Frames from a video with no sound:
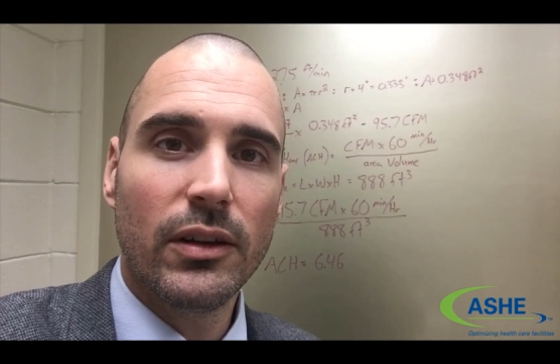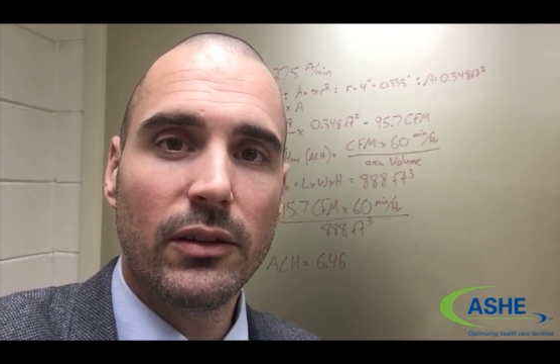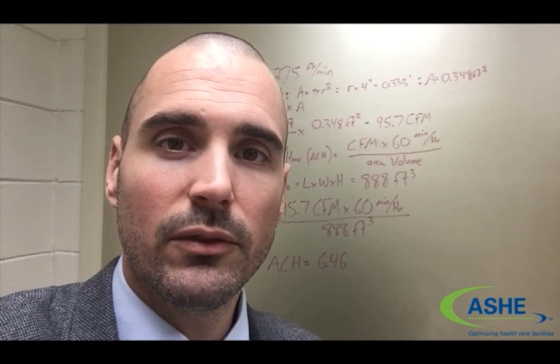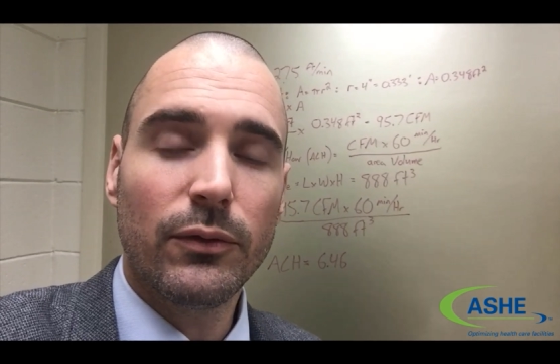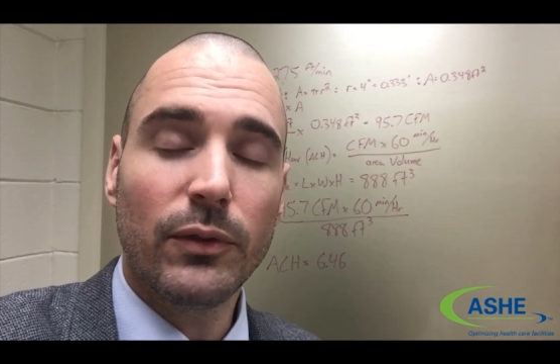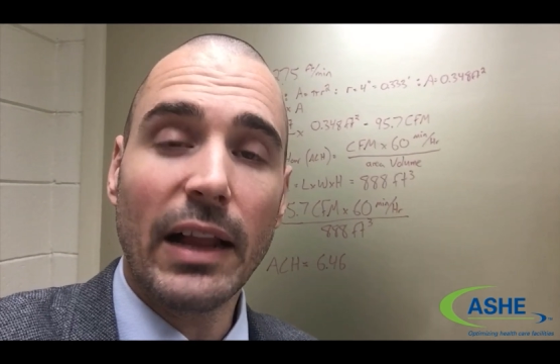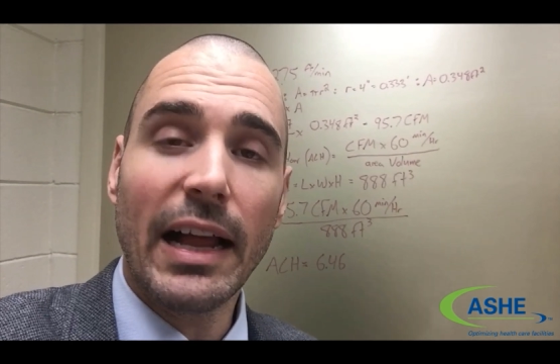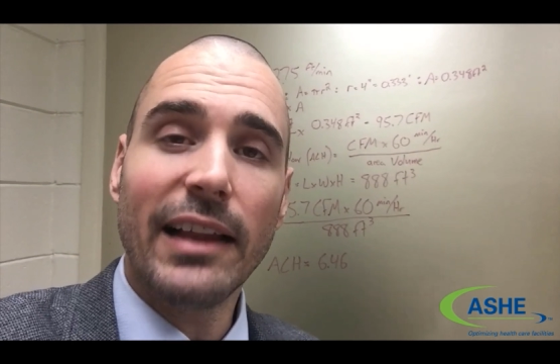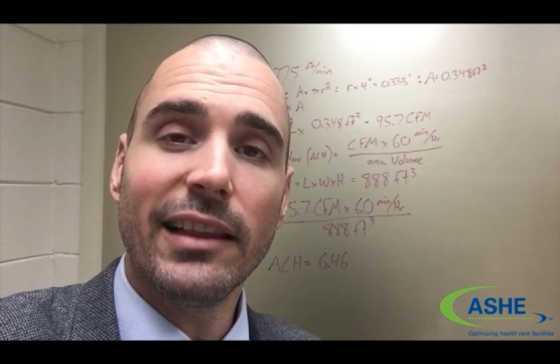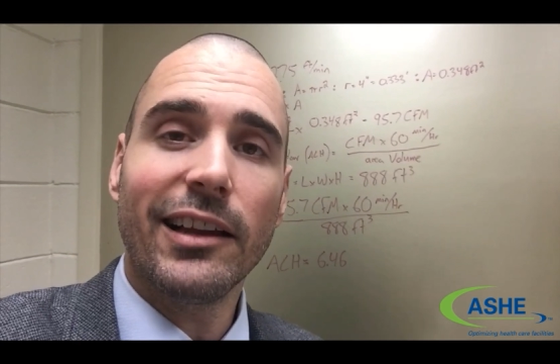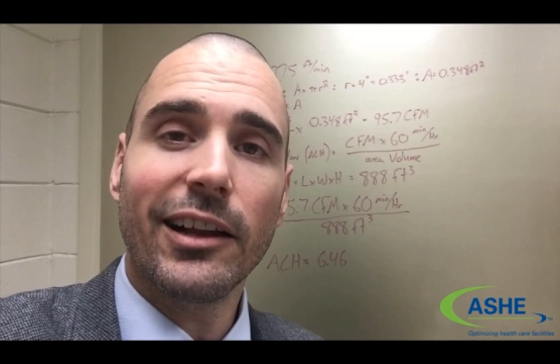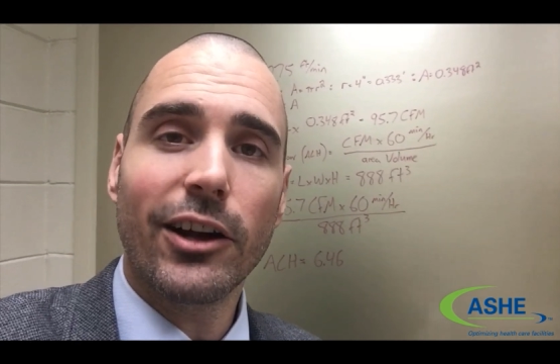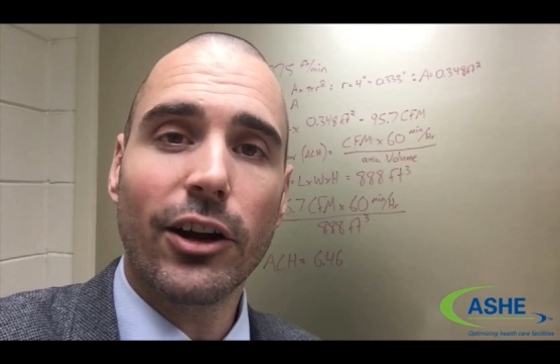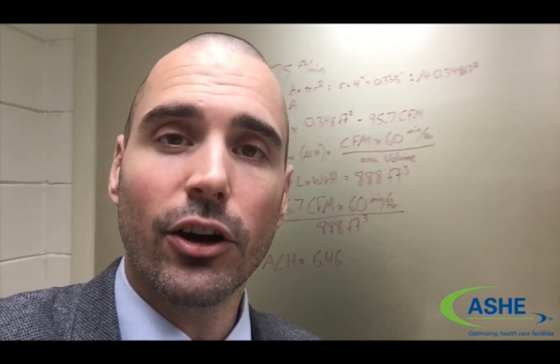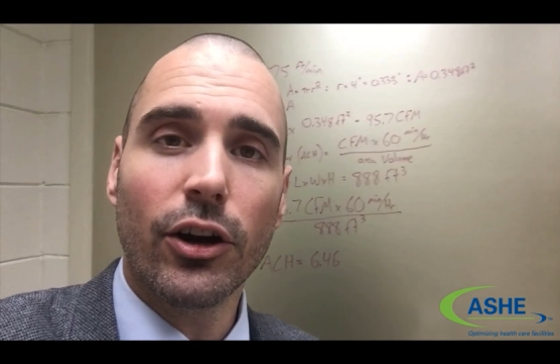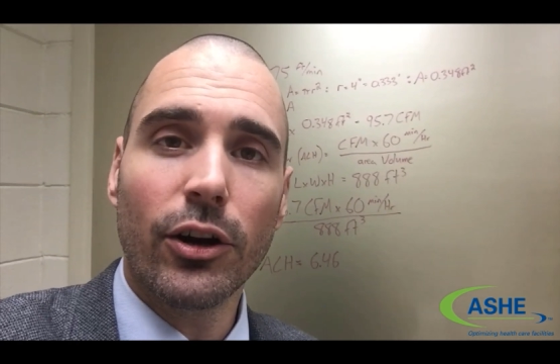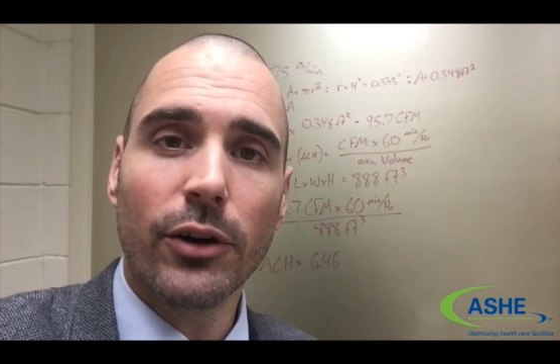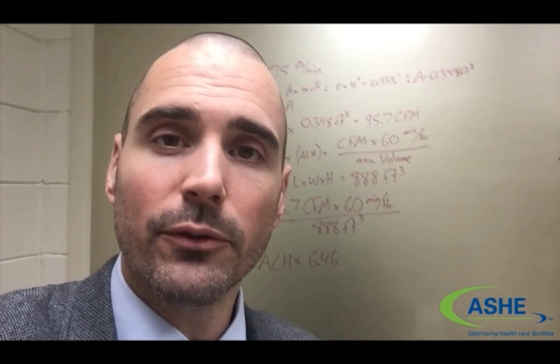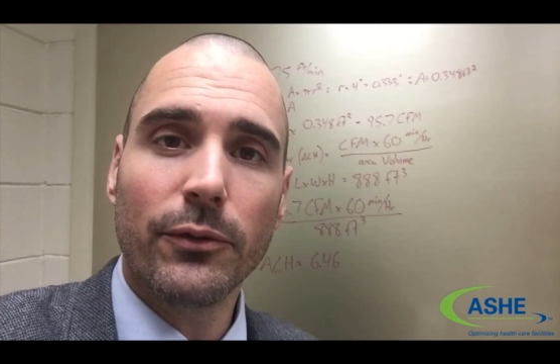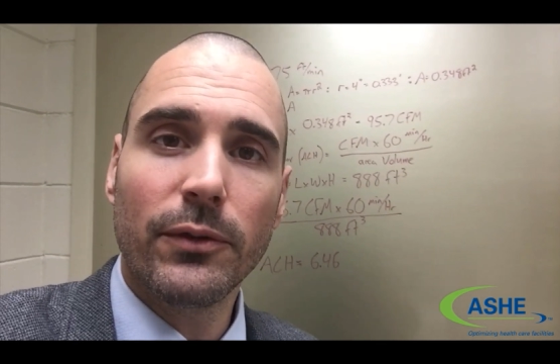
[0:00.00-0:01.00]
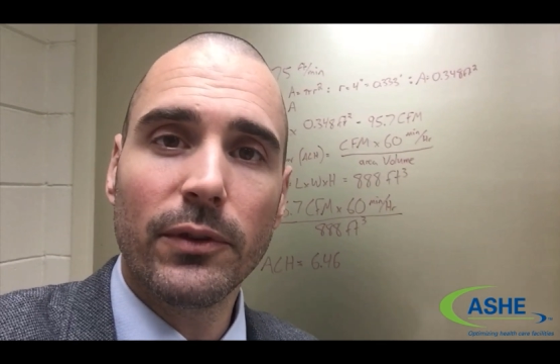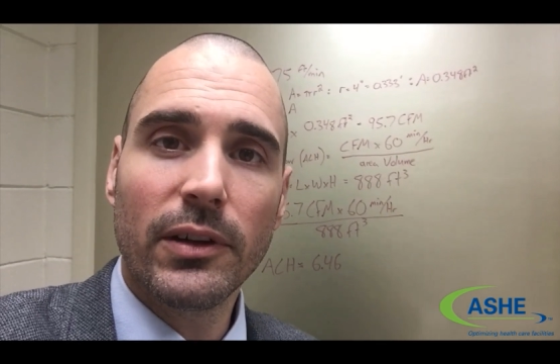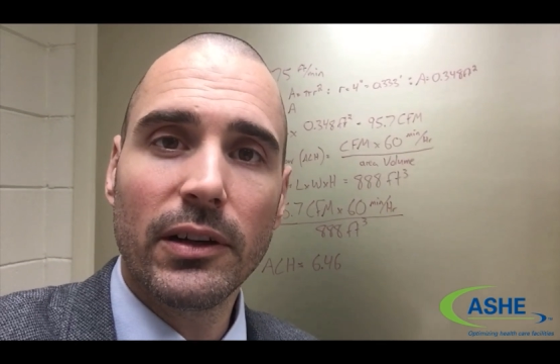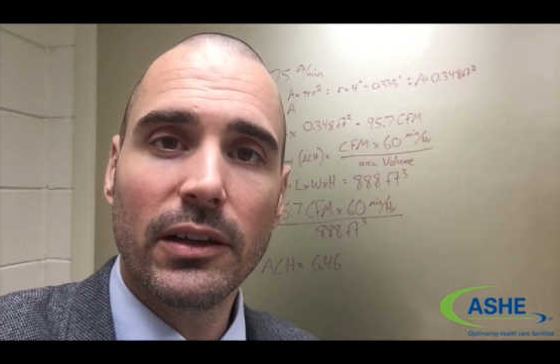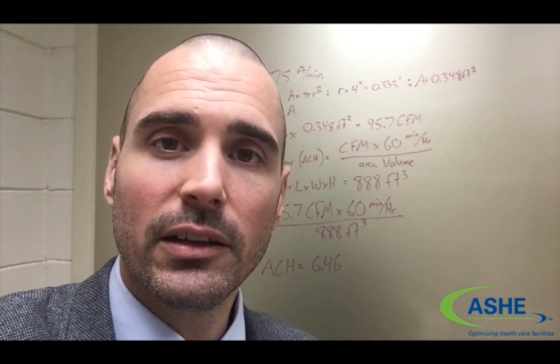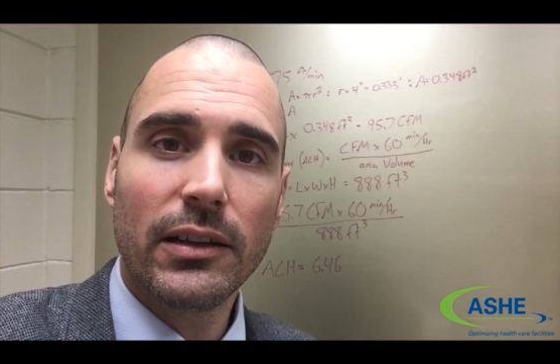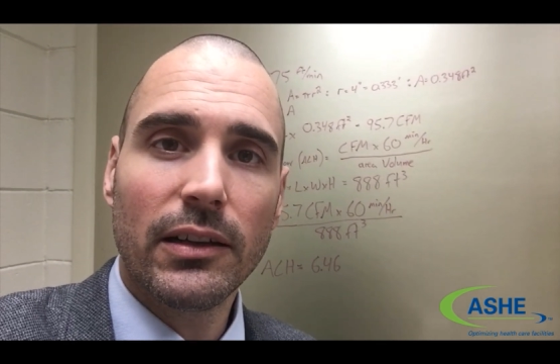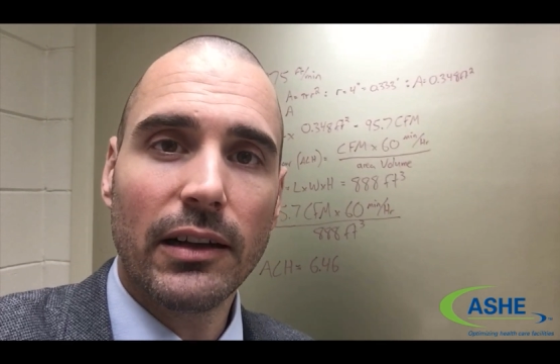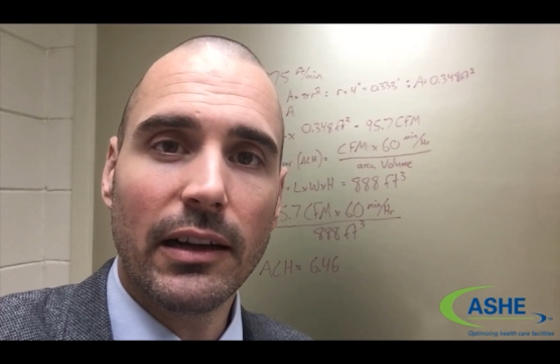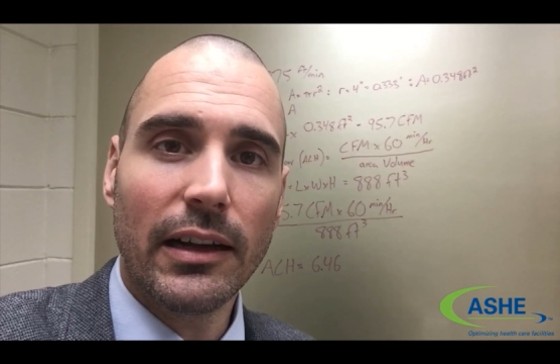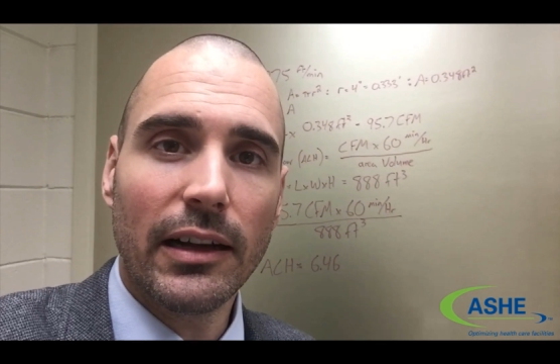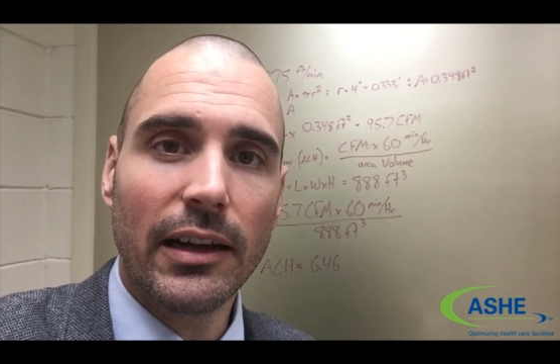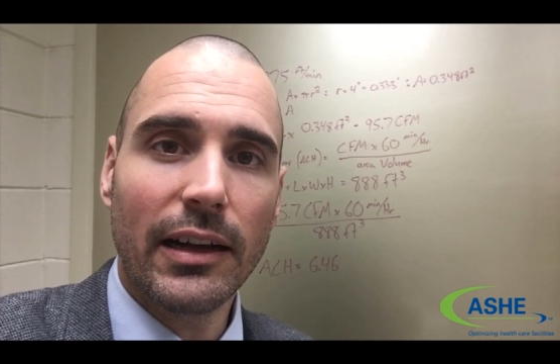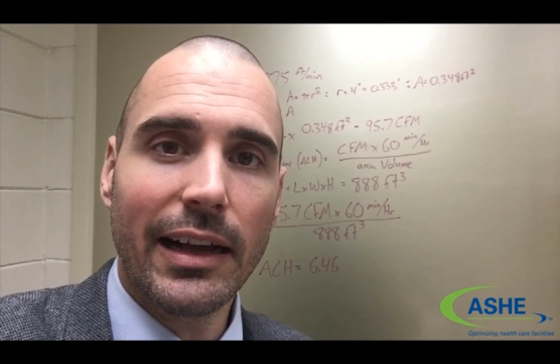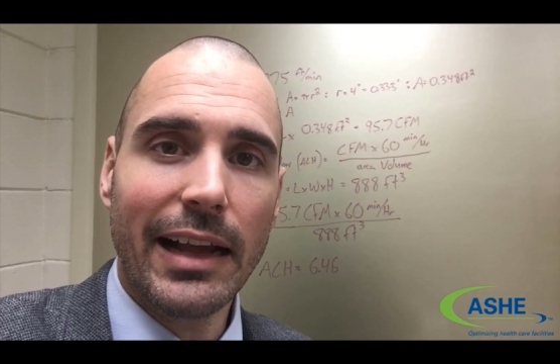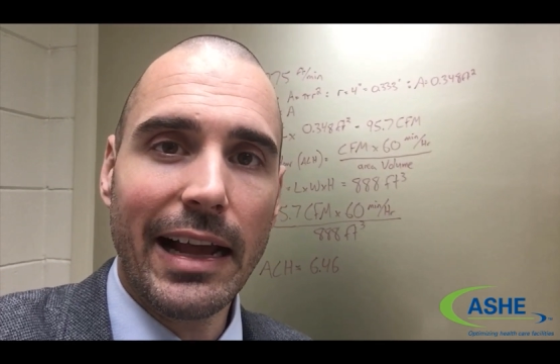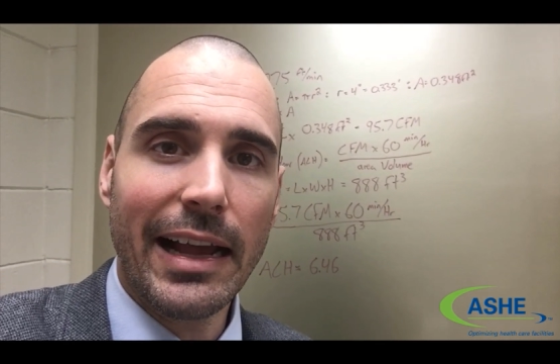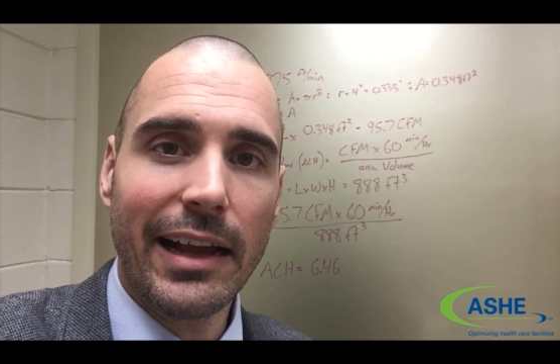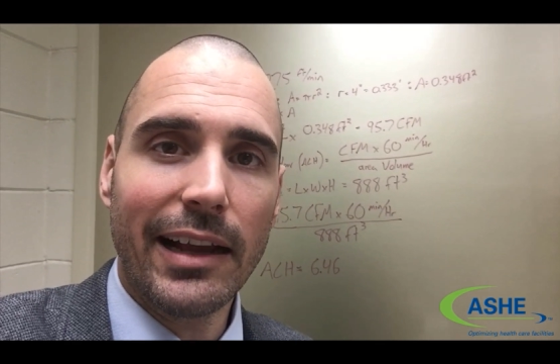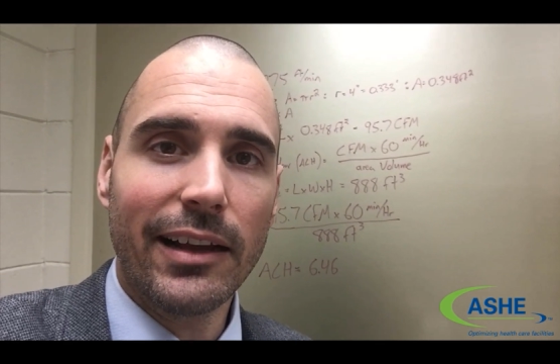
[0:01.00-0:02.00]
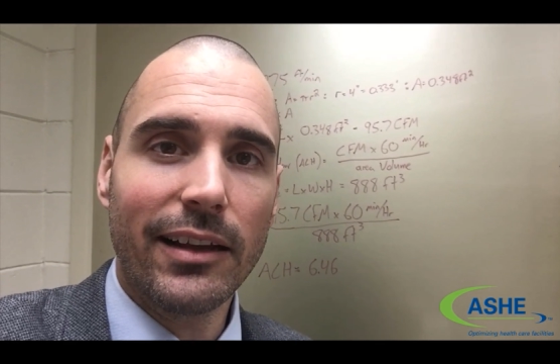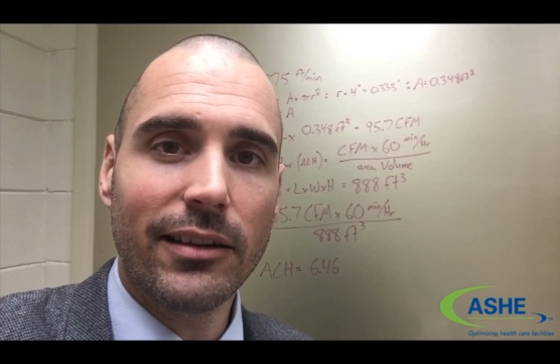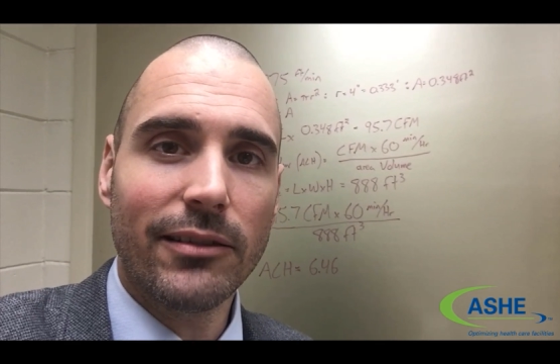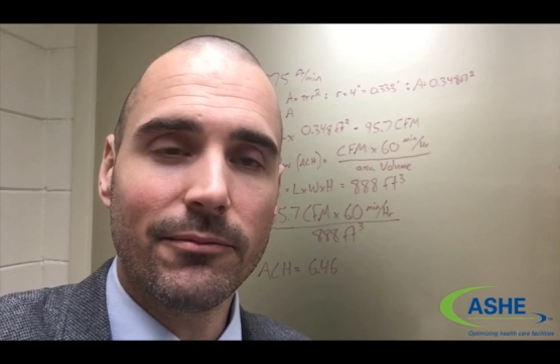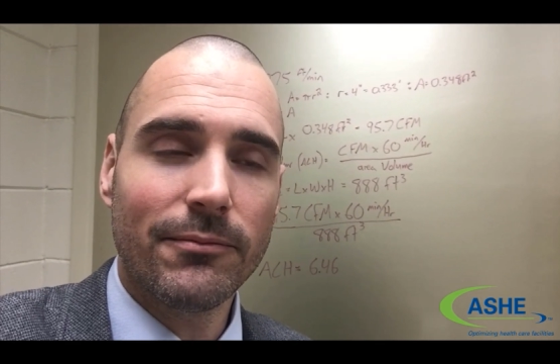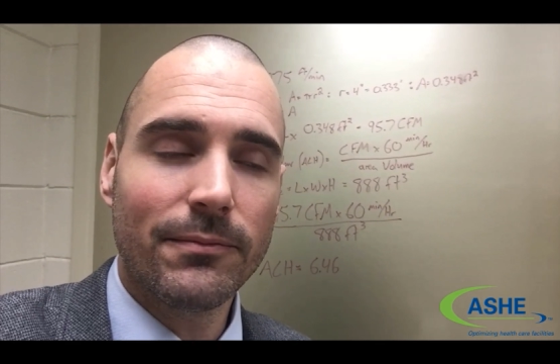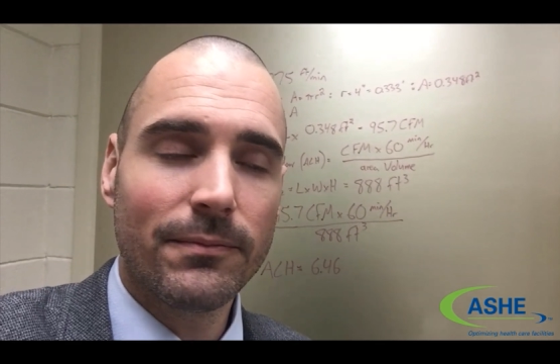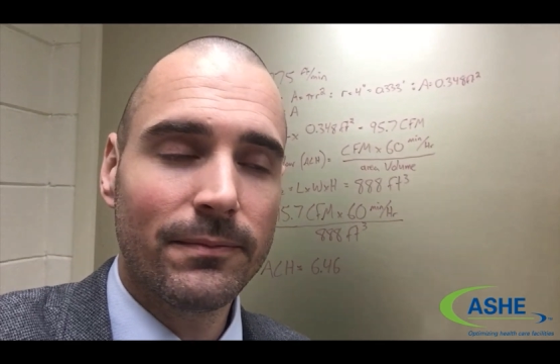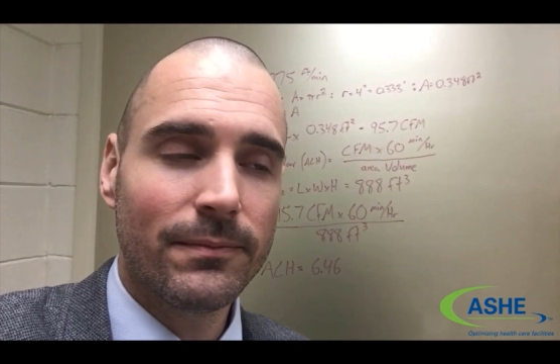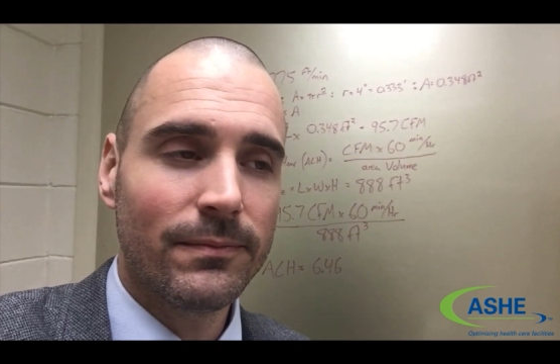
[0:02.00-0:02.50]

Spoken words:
flatten the curve and